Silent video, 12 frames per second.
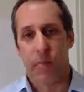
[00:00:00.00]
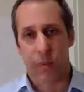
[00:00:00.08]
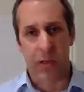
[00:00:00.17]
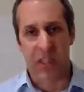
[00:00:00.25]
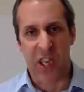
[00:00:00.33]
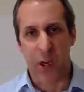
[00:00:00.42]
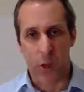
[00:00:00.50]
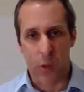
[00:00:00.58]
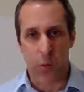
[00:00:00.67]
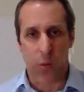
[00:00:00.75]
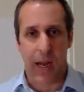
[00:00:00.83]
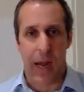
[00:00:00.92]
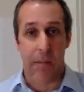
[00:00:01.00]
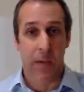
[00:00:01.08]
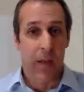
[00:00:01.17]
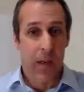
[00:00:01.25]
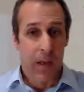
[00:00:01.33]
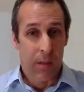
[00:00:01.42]
presentational cap,
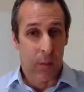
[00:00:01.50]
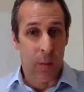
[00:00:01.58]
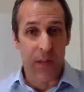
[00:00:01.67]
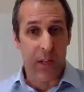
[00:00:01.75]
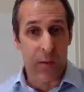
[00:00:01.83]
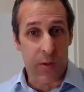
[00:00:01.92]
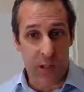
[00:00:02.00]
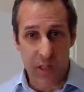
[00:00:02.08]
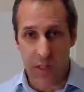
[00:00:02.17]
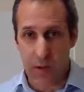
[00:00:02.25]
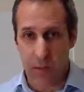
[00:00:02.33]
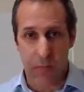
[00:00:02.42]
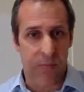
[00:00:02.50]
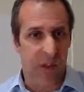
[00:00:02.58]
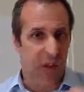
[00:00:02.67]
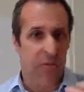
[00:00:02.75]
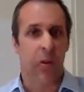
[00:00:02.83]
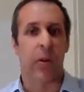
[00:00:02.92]
one that you'd see on
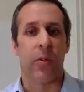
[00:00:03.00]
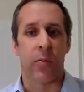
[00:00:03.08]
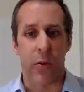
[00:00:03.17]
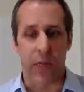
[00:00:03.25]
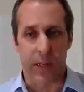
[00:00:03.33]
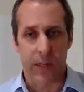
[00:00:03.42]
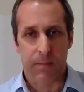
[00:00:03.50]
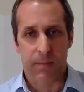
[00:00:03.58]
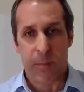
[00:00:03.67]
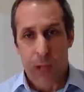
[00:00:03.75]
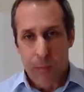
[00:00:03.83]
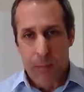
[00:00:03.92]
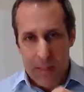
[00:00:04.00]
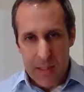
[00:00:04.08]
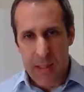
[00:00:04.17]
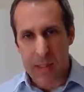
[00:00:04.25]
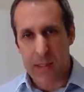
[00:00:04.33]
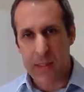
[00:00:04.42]
the movies? But
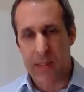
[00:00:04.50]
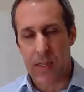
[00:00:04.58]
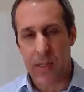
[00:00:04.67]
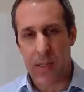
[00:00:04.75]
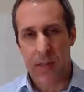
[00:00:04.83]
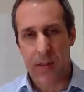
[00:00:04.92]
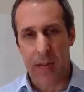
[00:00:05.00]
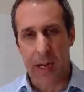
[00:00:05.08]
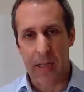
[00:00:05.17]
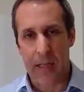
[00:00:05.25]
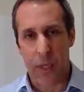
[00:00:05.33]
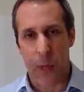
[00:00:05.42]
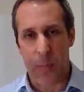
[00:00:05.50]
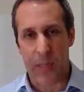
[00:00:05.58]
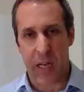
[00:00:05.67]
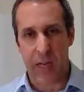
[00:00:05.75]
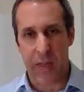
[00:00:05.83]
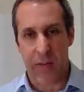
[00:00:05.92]
this is that
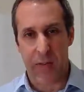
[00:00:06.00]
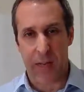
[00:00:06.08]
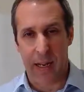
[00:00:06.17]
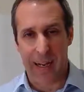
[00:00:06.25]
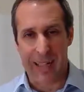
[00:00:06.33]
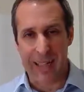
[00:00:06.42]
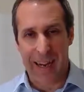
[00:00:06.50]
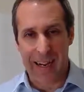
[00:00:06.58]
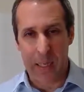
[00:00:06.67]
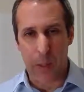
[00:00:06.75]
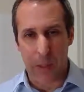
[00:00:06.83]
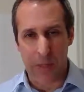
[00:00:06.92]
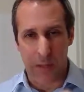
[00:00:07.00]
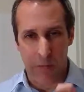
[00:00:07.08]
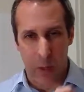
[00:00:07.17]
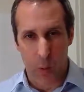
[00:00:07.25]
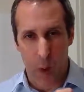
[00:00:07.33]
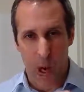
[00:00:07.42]
interpretation, finding out exactly what the
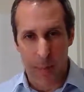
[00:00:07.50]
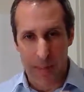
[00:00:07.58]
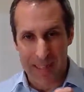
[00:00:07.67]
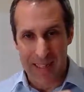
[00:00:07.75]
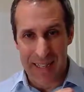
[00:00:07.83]
requirement